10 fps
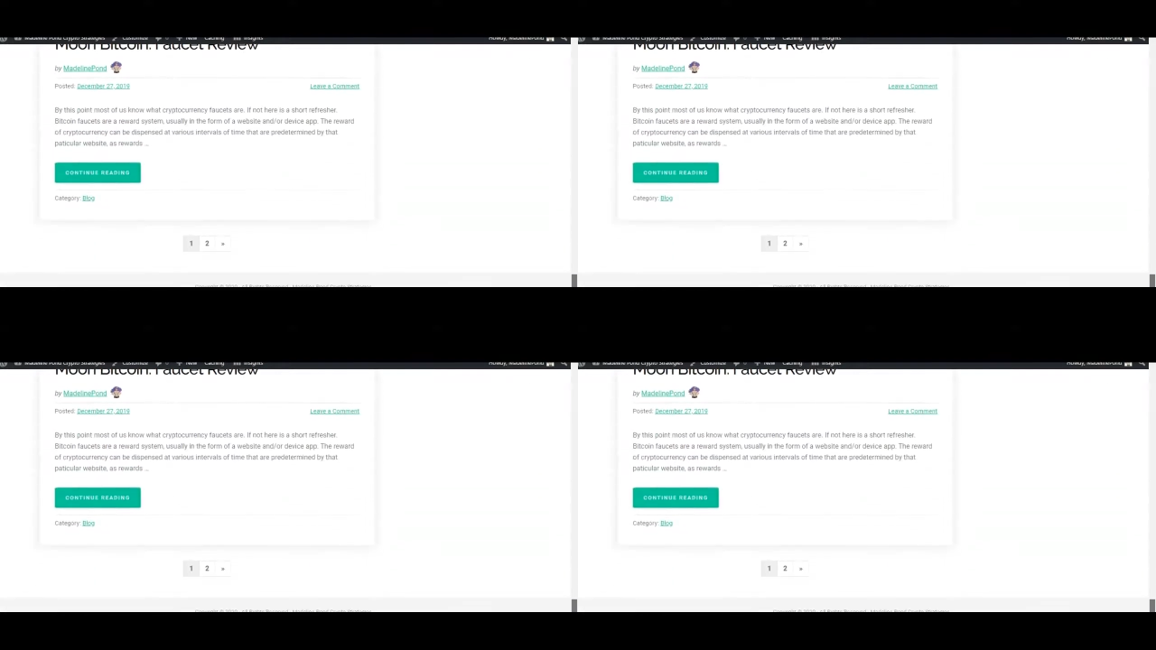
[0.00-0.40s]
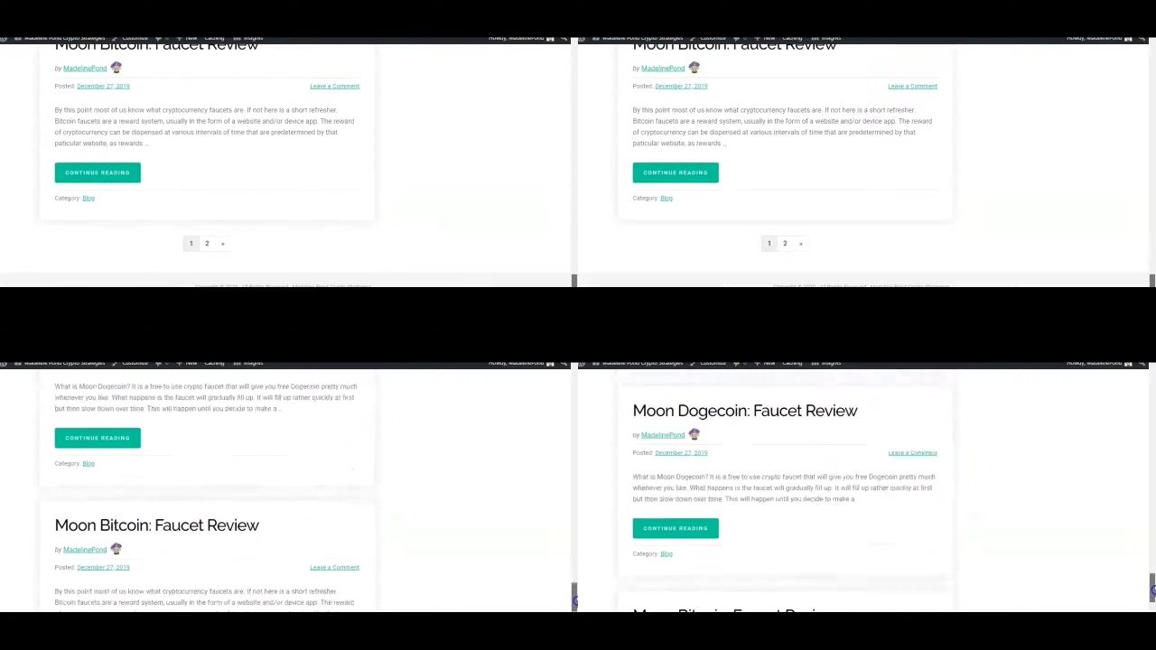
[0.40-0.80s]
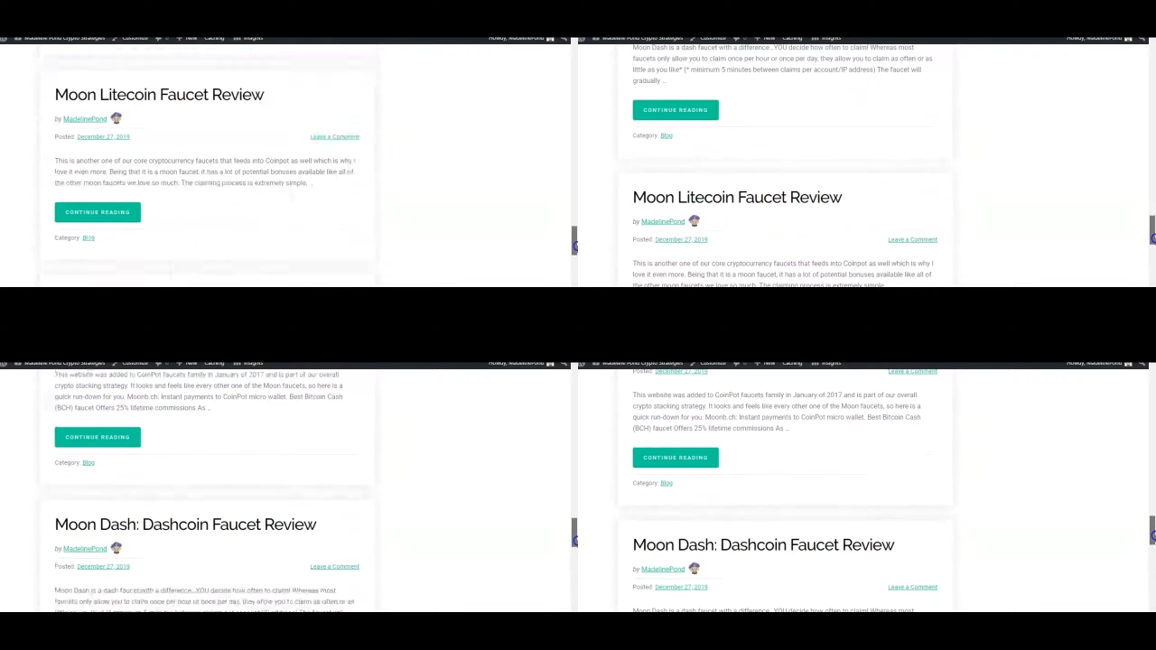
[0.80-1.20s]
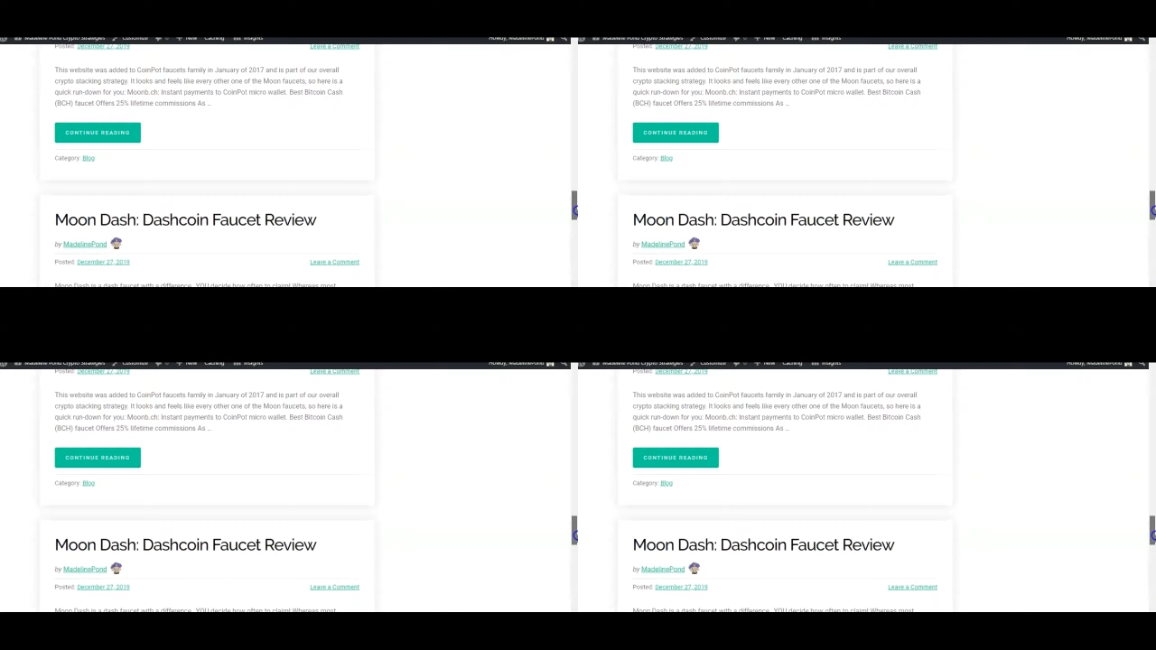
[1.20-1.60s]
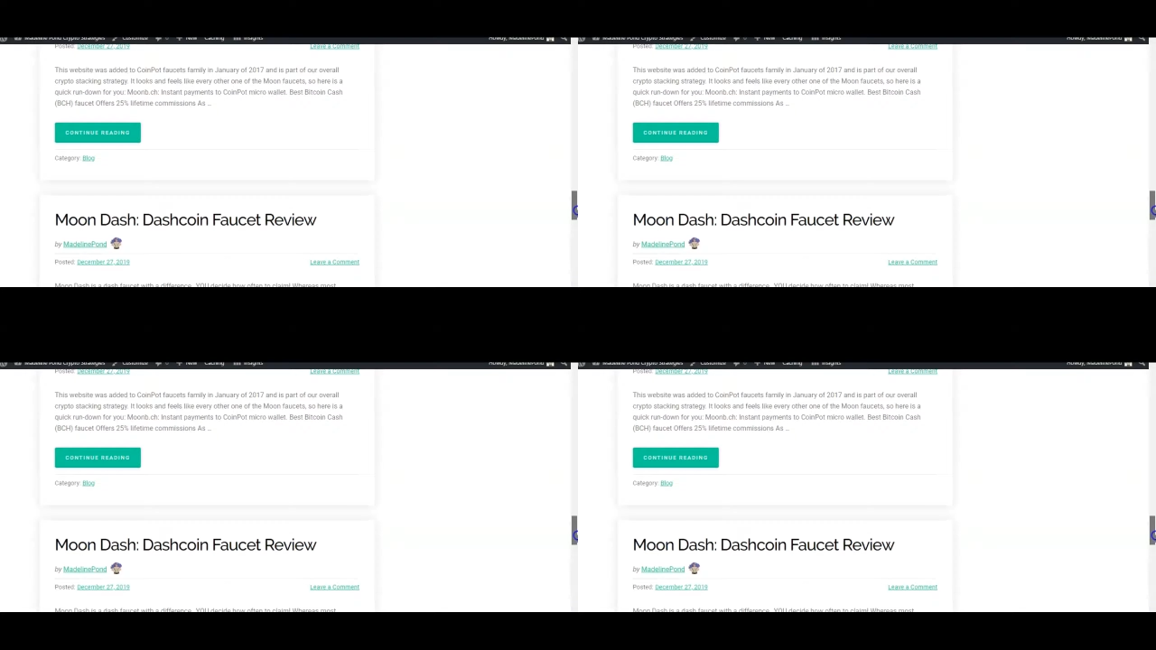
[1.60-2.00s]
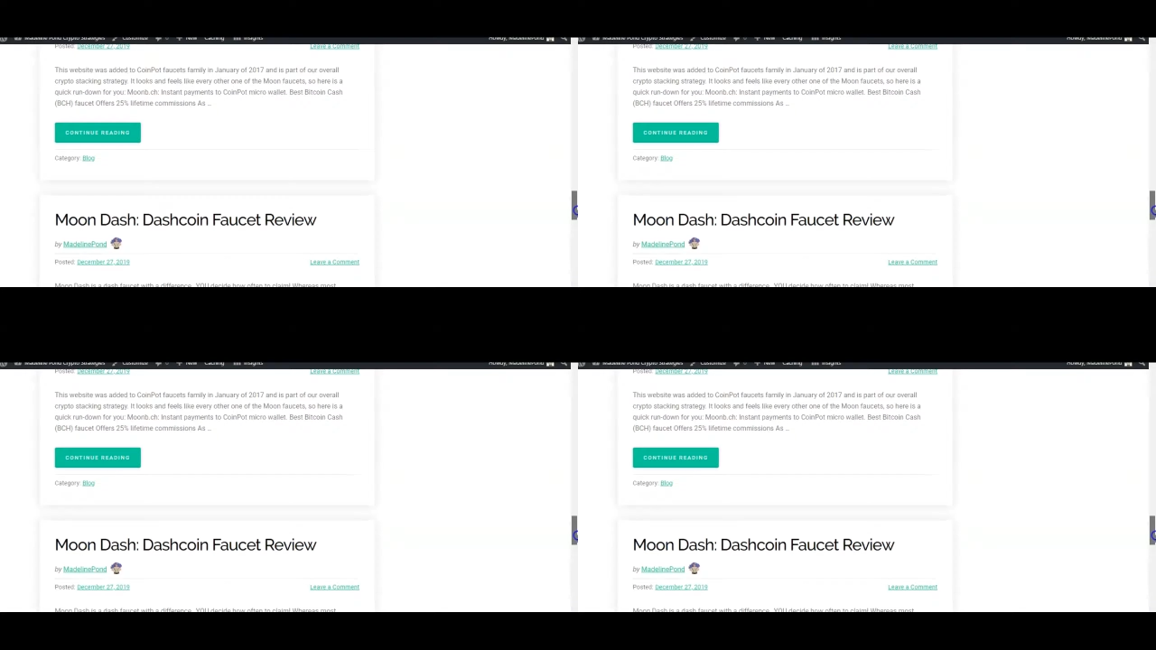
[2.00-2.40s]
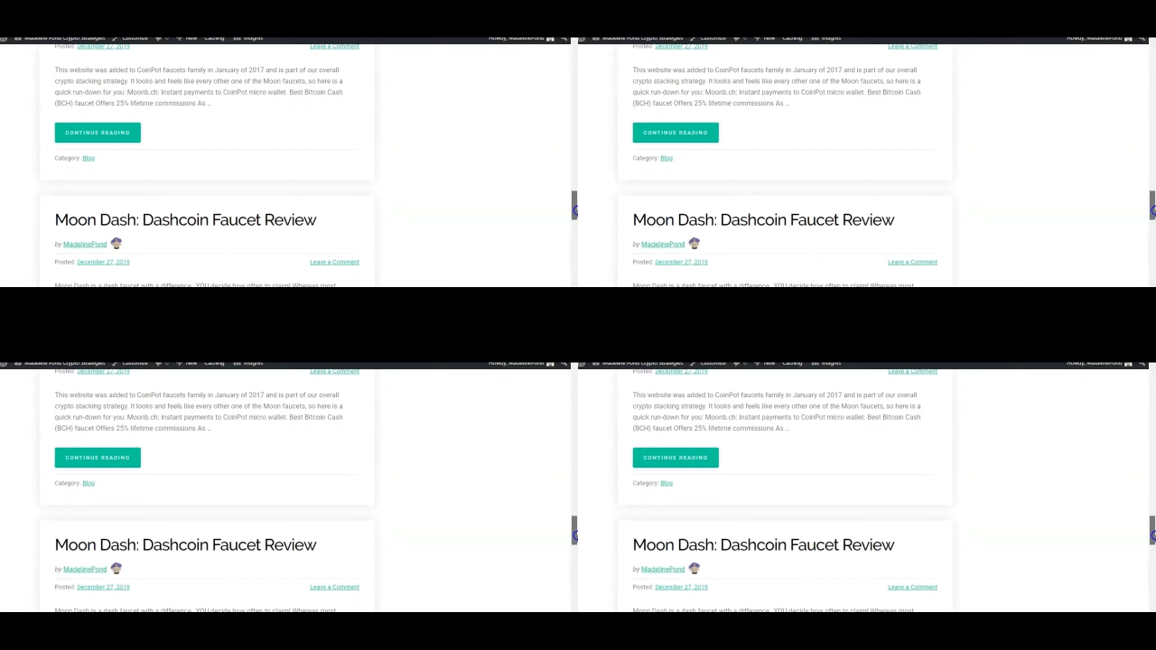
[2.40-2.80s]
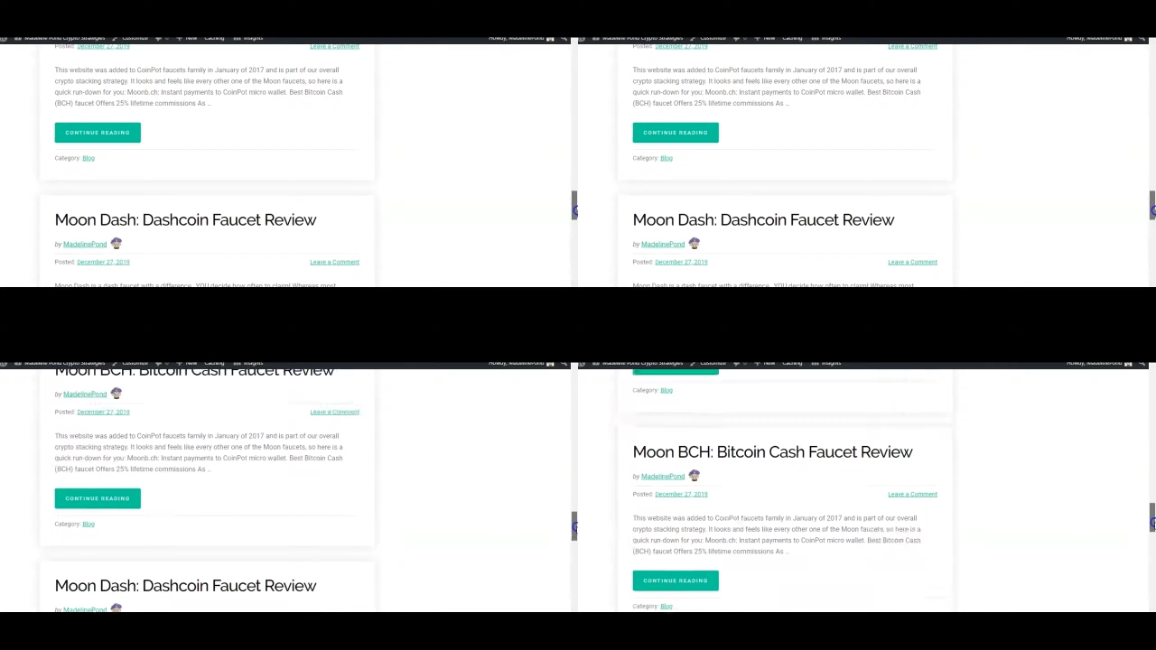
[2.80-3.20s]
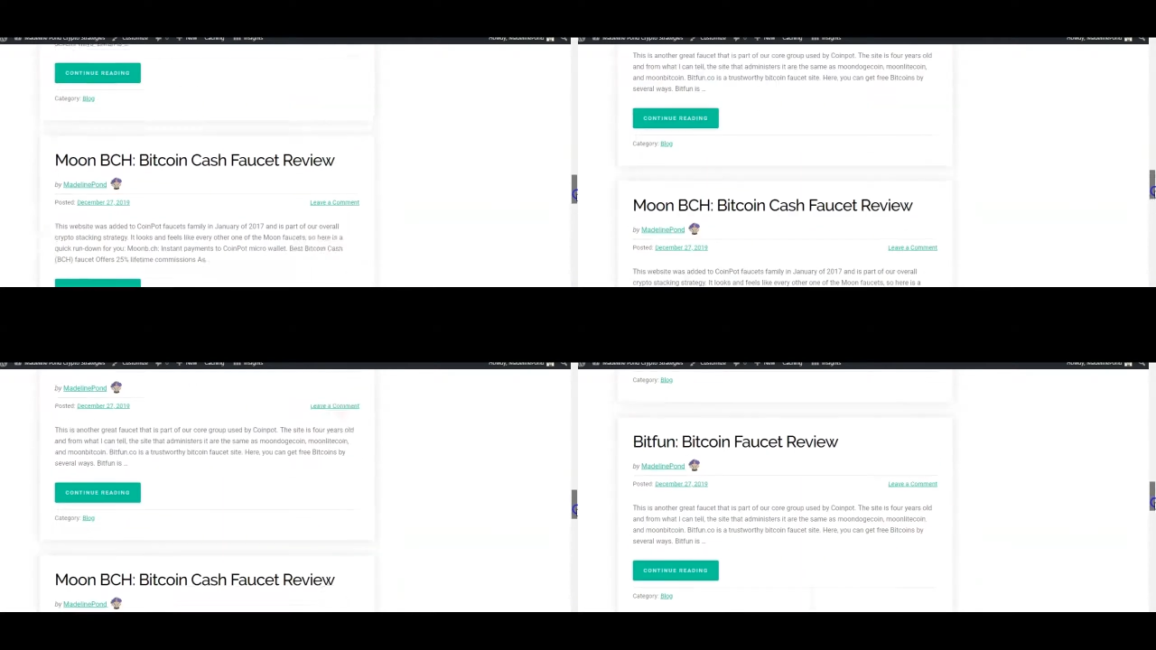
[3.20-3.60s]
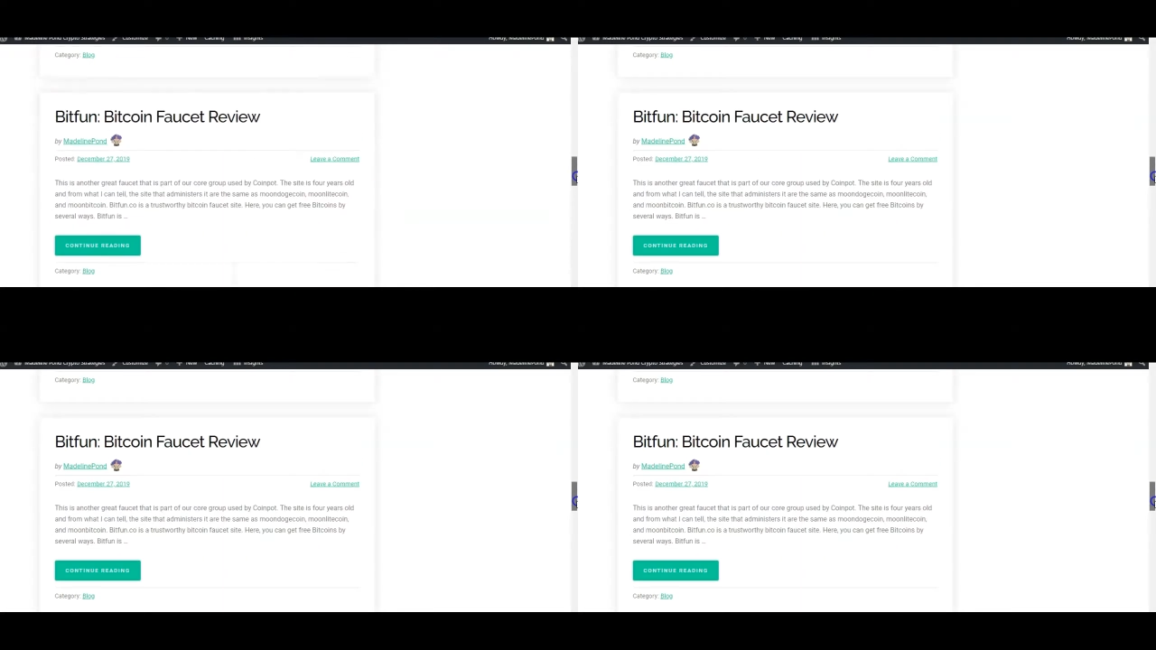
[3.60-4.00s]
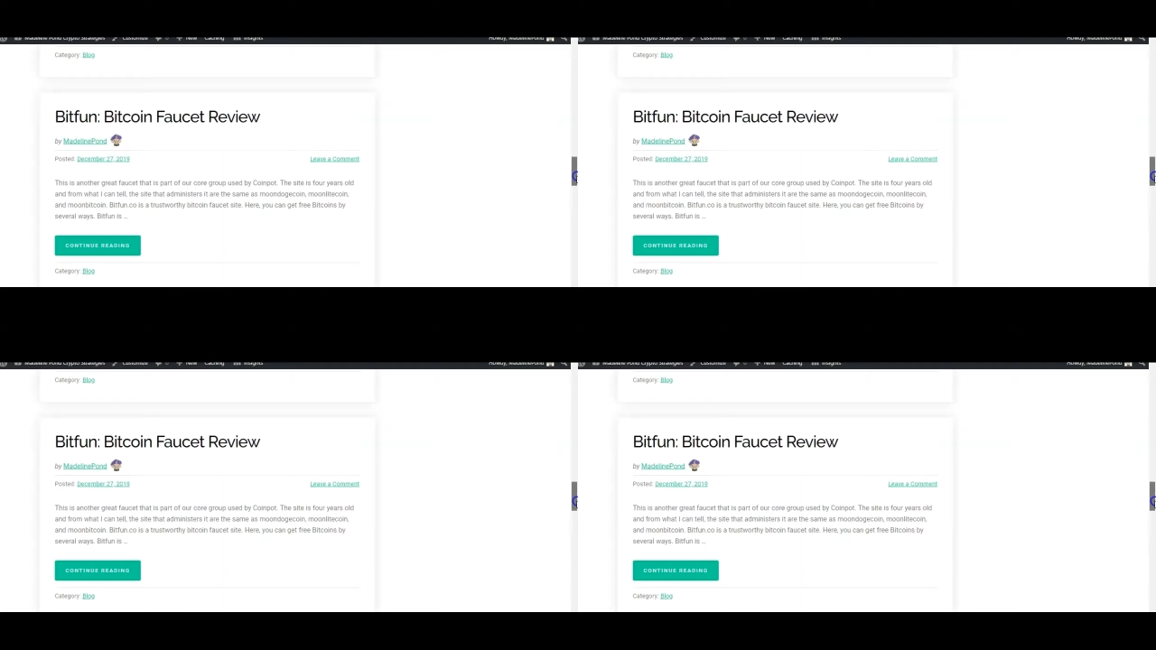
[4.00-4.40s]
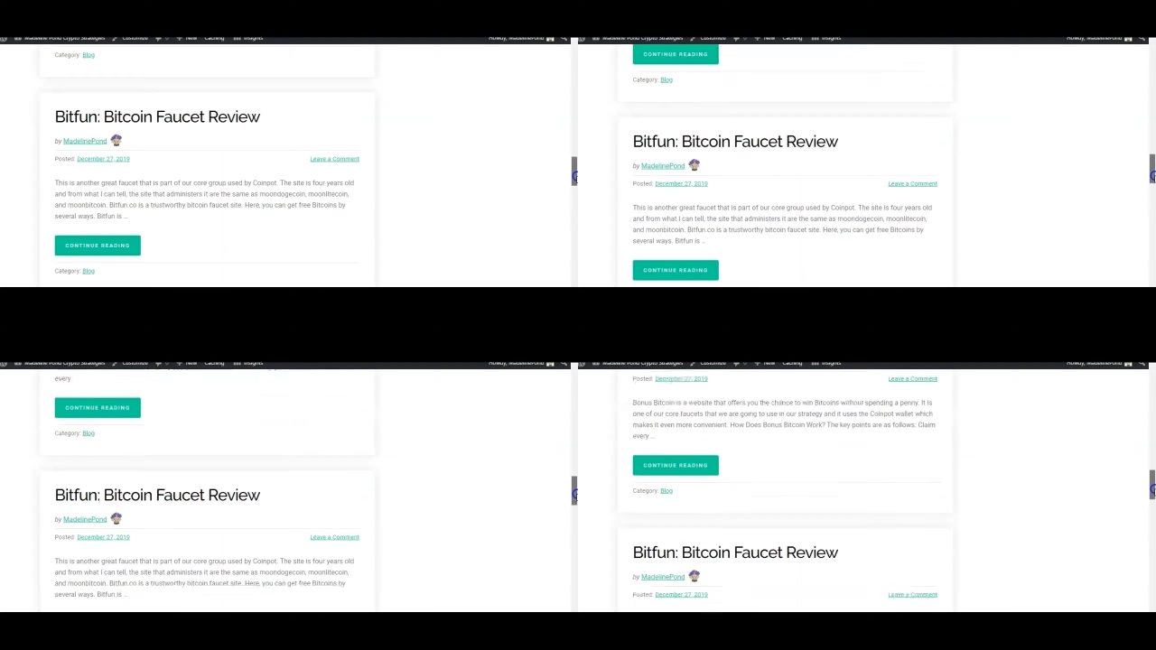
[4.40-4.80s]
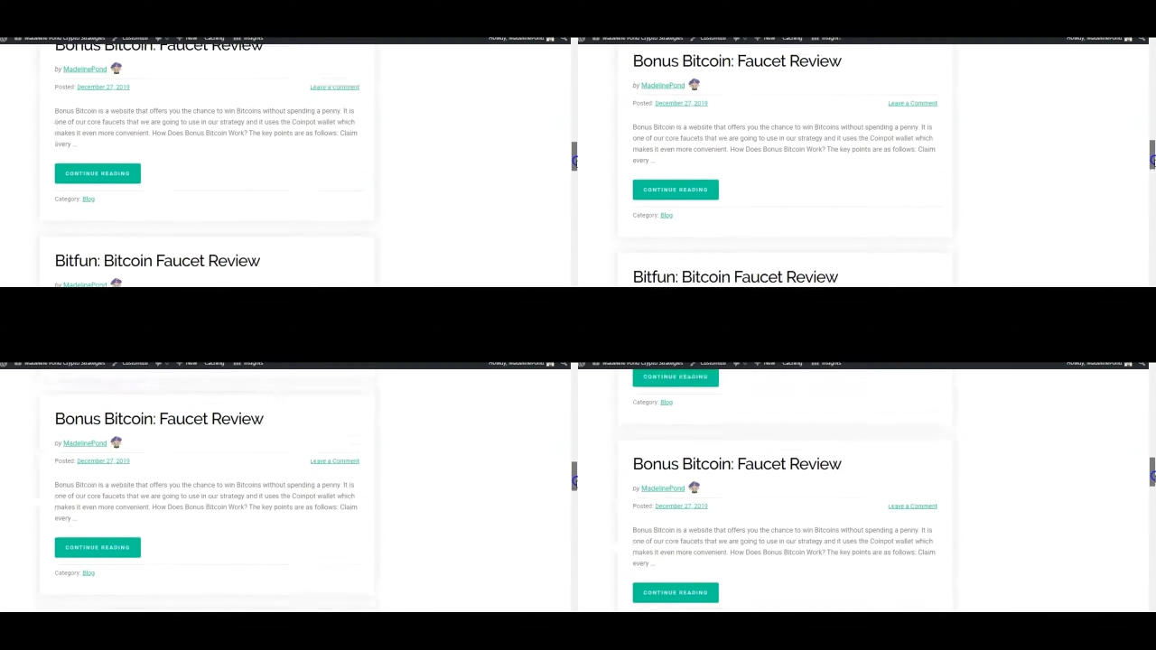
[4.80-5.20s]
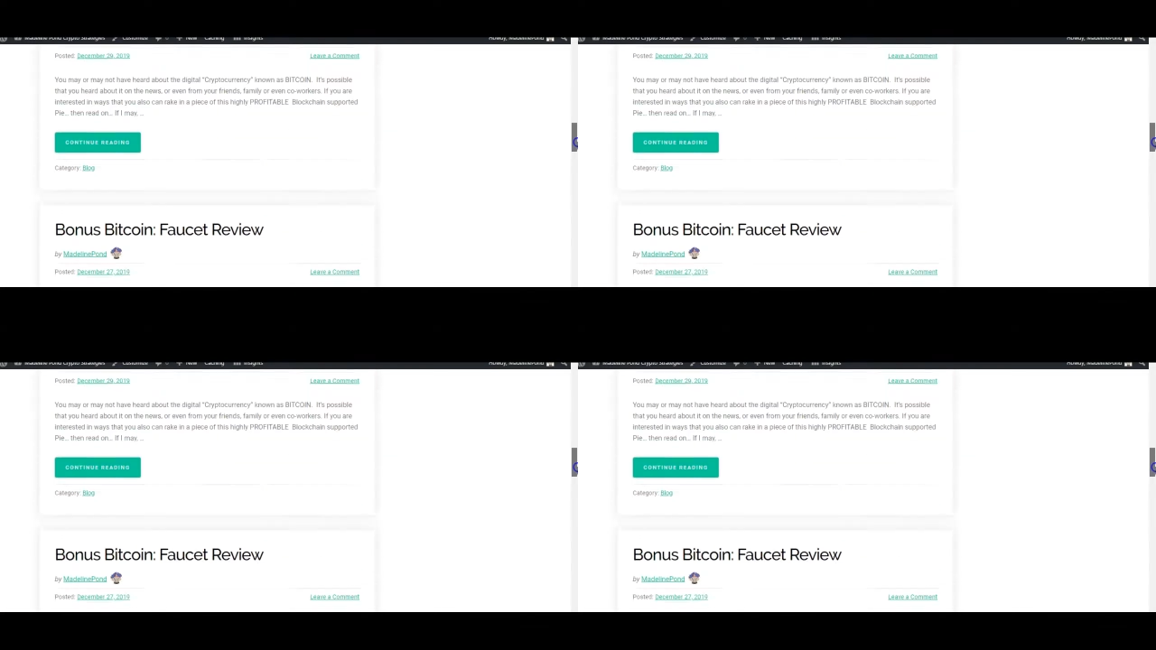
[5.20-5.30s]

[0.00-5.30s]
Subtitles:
Nobody's mouth can be seen.